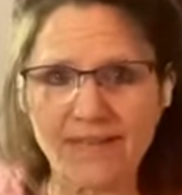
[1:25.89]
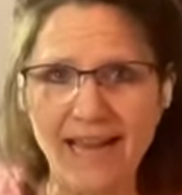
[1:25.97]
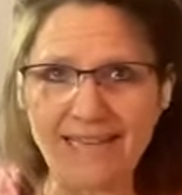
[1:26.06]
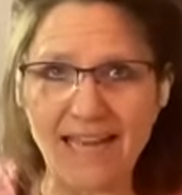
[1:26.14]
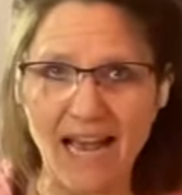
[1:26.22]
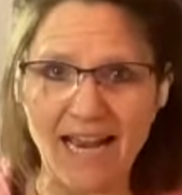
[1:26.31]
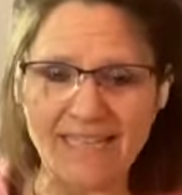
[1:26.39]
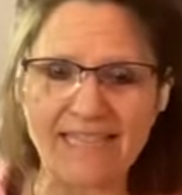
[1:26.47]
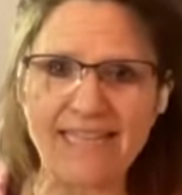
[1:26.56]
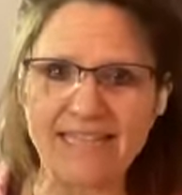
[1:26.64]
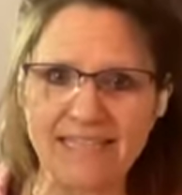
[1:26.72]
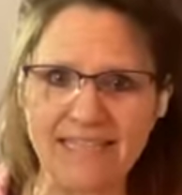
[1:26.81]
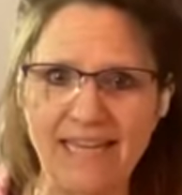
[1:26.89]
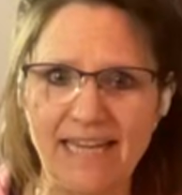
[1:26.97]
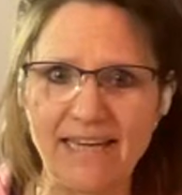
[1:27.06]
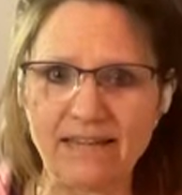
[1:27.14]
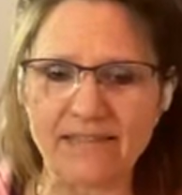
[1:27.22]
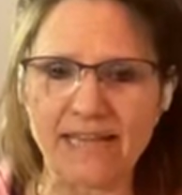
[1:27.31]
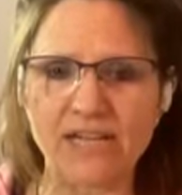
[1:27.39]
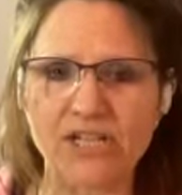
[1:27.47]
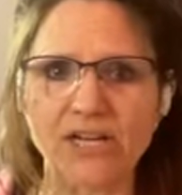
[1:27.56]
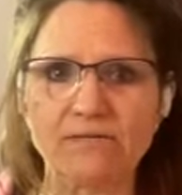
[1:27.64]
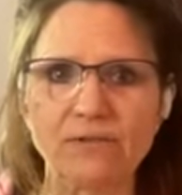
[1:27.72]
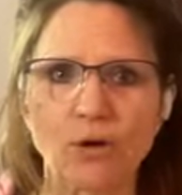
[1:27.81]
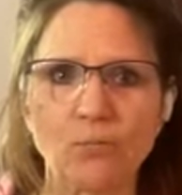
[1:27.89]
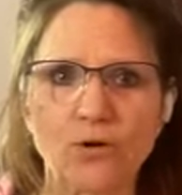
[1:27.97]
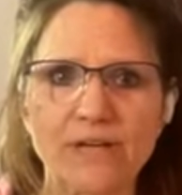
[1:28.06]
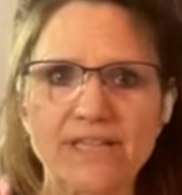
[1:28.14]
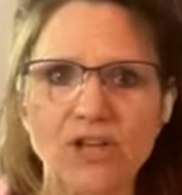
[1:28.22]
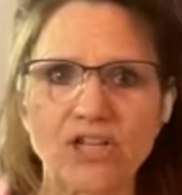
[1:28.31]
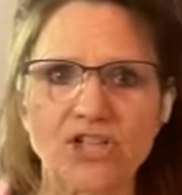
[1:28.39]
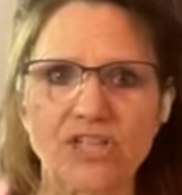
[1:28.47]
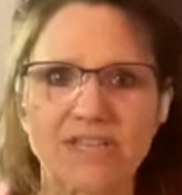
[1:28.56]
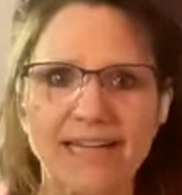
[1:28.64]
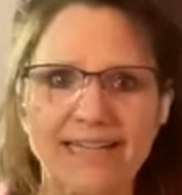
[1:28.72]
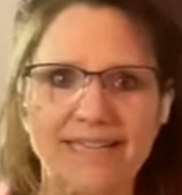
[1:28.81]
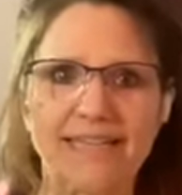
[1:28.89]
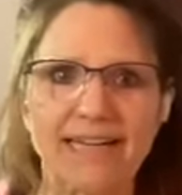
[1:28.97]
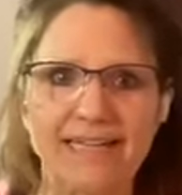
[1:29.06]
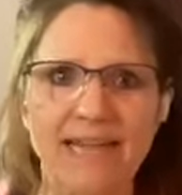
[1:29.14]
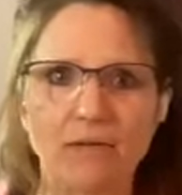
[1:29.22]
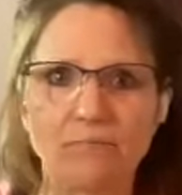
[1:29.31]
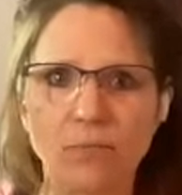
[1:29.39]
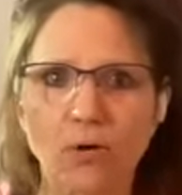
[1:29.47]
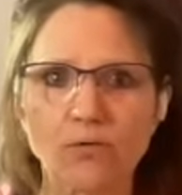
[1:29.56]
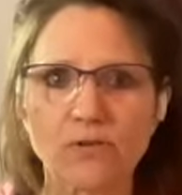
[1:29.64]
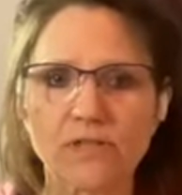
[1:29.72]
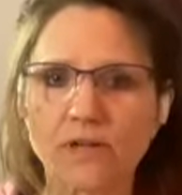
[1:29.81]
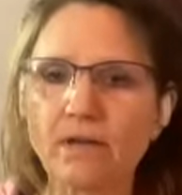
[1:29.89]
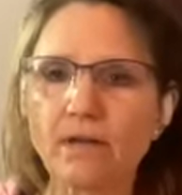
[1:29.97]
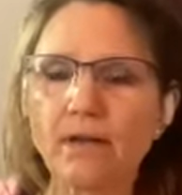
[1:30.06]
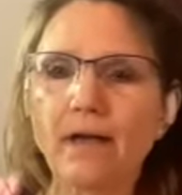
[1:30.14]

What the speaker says: S-I-T-Z, it's actually a real word, it's not just like sitting down bones,